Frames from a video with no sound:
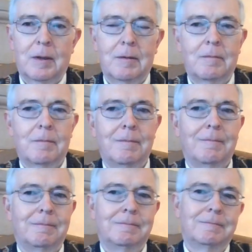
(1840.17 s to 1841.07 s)

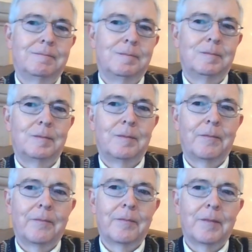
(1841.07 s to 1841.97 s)

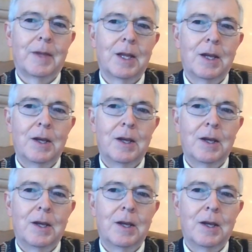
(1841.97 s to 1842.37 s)
(no one is talking)